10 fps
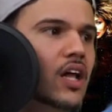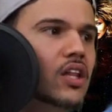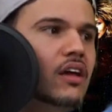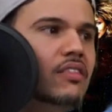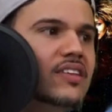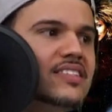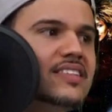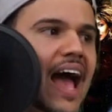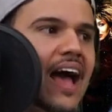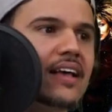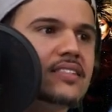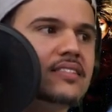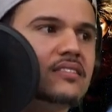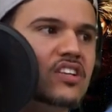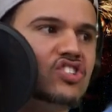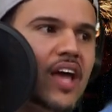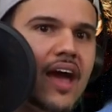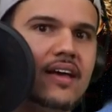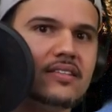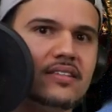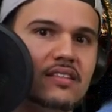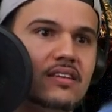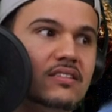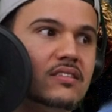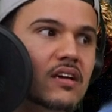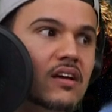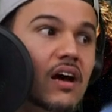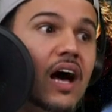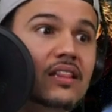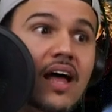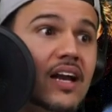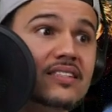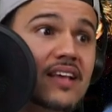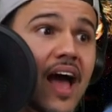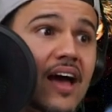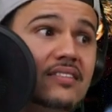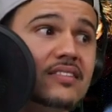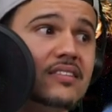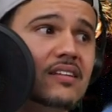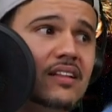Look at the sass that she has in this. A lot of sass.